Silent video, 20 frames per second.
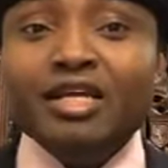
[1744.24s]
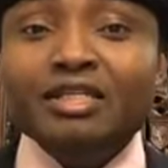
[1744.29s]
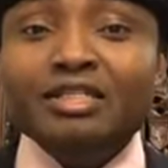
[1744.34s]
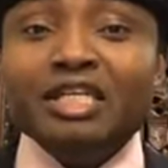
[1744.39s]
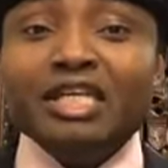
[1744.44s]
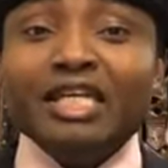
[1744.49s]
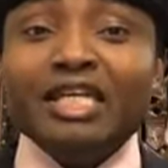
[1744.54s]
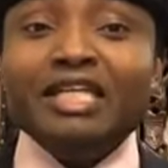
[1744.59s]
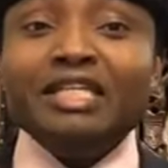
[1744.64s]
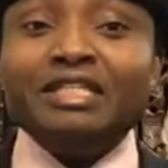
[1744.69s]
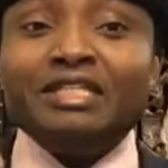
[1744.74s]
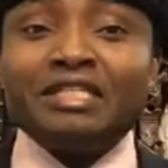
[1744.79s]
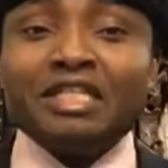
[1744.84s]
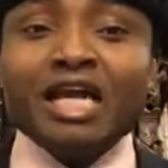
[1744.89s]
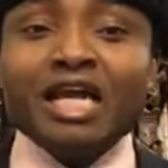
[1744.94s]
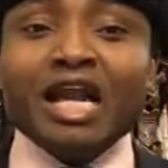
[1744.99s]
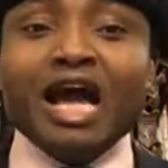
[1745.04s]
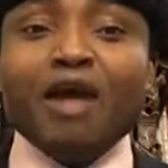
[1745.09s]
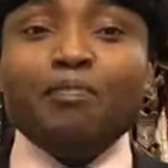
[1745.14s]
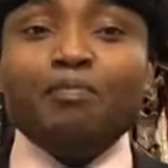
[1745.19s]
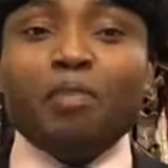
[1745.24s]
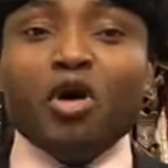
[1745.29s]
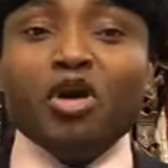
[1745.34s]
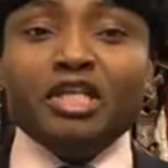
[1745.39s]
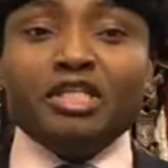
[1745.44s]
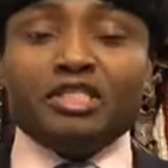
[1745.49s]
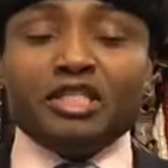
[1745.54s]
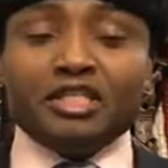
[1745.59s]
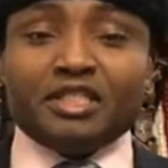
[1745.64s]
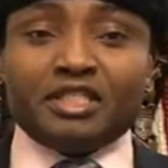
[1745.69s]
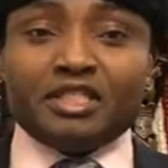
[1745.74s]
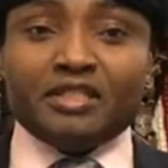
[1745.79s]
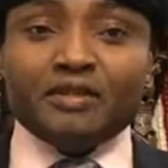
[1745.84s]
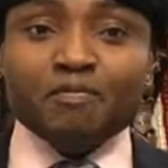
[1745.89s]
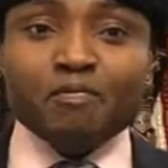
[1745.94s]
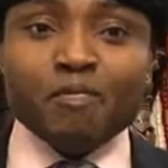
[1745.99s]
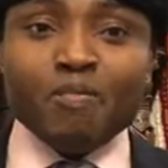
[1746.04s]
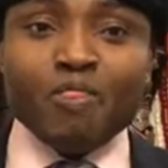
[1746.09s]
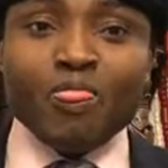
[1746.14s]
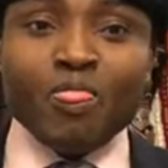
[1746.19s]
the internal
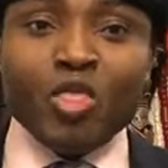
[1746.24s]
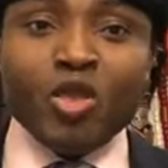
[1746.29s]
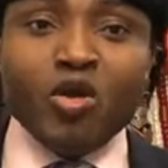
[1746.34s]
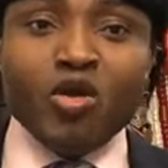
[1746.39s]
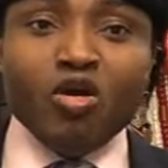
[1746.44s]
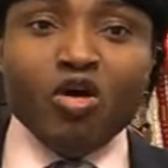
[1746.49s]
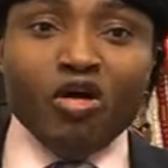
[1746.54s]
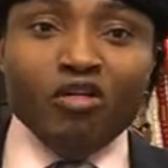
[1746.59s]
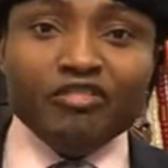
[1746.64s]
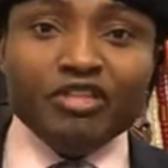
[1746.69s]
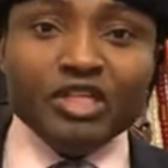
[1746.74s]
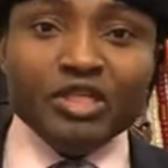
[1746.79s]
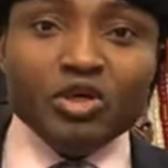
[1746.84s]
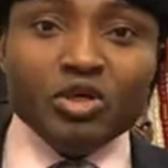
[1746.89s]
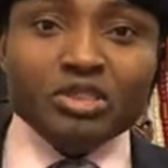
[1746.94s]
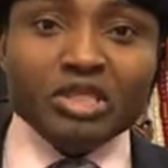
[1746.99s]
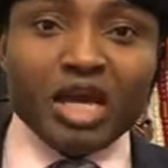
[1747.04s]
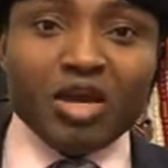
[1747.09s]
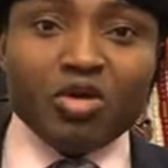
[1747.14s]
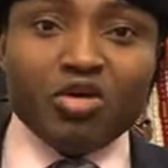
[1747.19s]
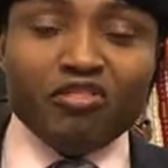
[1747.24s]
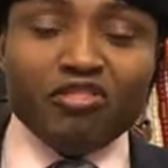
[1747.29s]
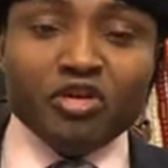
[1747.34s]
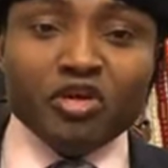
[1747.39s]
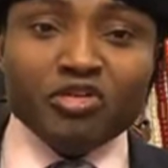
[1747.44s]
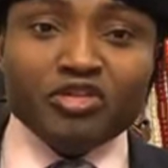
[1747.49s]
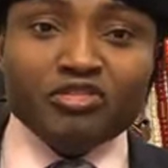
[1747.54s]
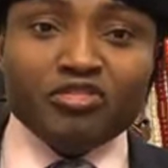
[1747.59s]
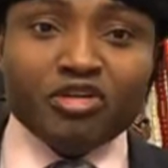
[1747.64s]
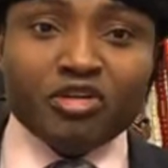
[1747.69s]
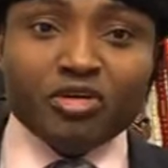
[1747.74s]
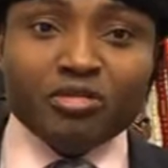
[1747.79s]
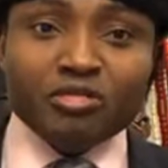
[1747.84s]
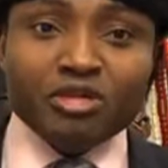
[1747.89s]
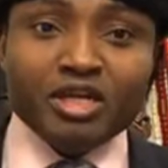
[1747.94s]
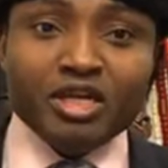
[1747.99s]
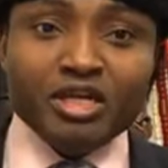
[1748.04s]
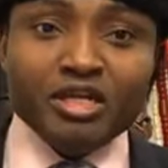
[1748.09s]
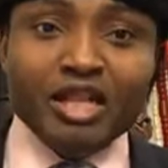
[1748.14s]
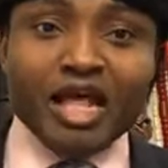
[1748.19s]
politics of the Northern Governors
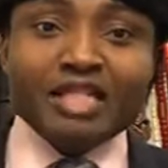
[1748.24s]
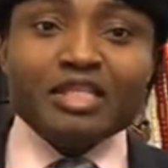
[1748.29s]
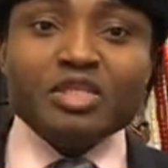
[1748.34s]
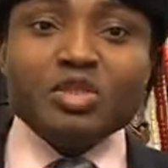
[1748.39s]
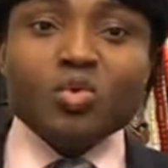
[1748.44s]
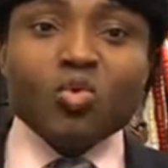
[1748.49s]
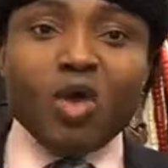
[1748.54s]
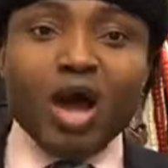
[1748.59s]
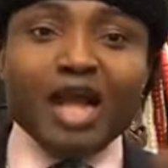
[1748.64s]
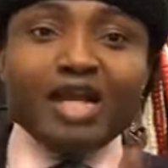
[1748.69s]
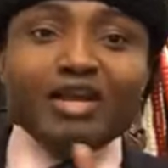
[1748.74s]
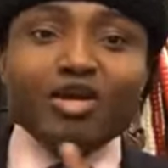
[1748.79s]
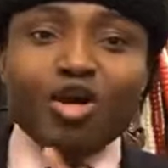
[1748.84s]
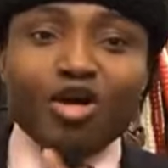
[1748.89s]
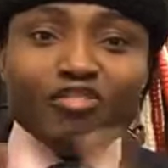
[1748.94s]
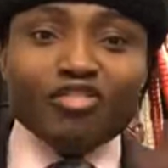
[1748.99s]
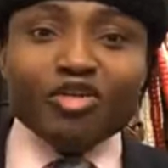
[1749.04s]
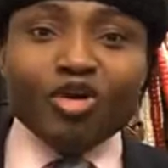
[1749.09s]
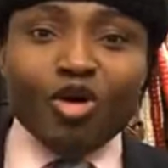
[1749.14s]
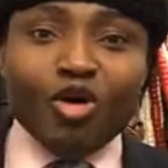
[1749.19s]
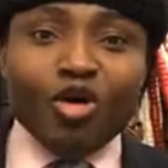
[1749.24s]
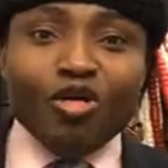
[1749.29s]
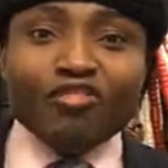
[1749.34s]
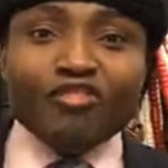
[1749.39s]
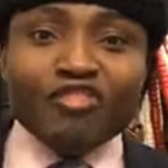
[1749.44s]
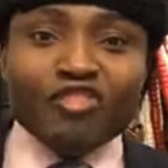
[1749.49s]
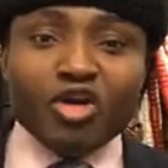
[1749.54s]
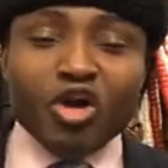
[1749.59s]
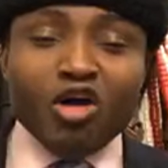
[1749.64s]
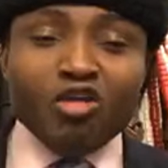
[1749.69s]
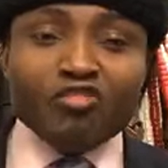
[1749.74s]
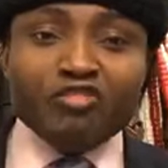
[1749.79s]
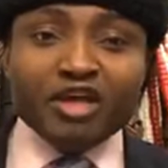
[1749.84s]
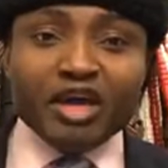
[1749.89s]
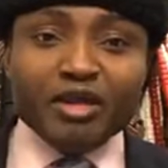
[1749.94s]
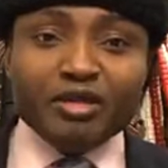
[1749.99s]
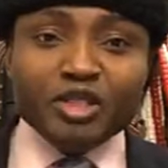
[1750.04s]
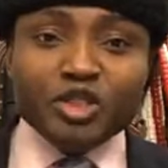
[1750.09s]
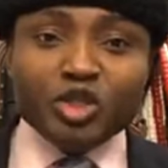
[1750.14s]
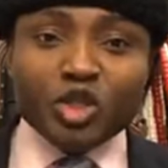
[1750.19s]
Forum. That is why the governor of
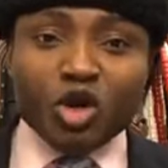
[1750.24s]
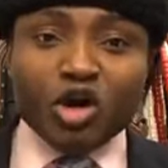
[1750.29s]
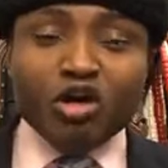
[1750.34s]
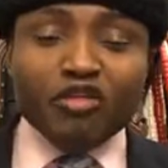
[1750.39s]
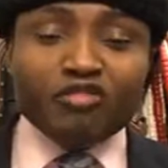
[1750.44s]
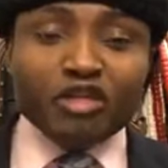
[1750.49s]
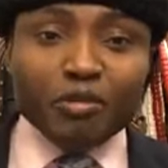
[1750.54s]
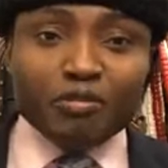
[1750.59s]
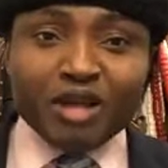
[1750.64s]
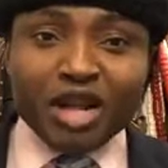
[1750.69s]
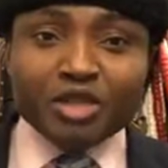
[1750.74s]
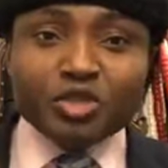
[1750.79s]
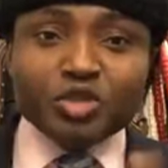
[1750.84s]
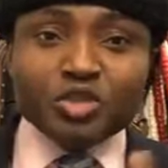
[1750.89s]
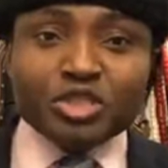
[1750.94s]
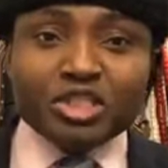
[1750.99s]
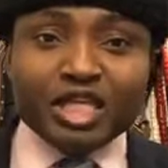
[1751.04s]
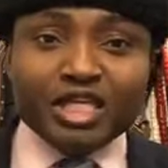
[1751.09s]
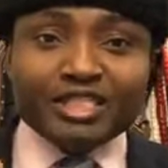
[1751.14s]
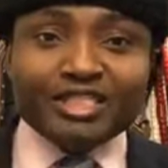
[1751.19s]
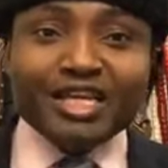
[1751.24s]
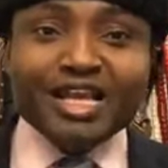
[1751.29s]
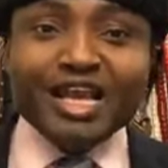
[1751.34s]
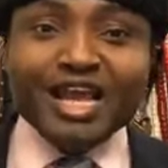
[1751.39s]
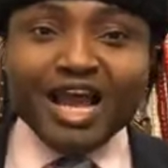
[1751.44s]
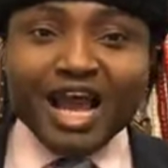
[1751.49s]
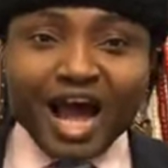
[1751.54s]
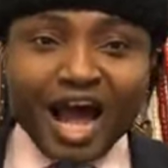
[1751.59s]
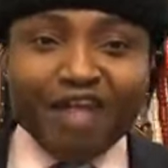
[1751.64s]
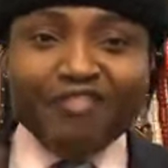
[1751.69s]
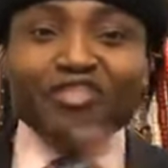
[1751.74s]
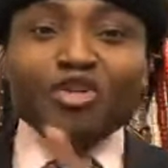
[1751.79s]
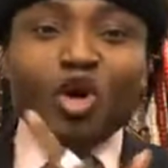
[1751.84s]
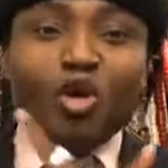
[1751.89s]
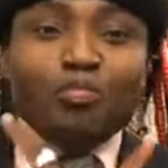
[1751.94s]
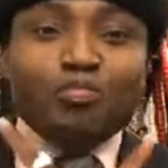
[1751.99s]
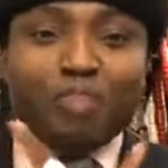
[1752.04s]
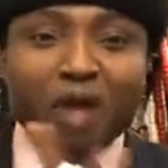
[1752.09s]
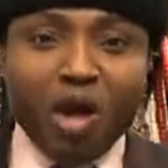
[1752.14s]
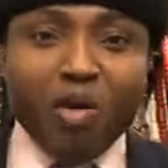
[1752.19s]
a Plateau State have
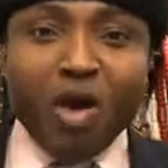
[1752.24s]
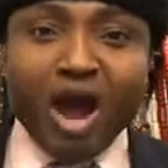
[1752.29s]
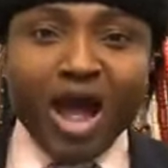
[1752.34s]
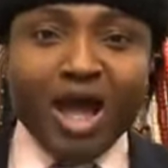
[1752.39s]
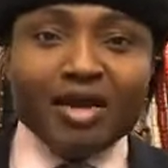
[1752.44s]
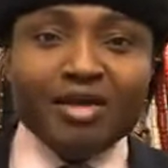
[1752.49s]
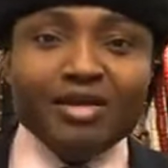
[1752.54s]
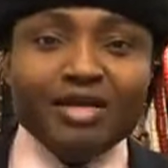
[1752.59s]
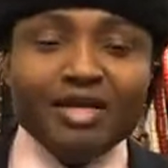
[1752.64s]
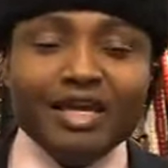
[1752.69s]
no power.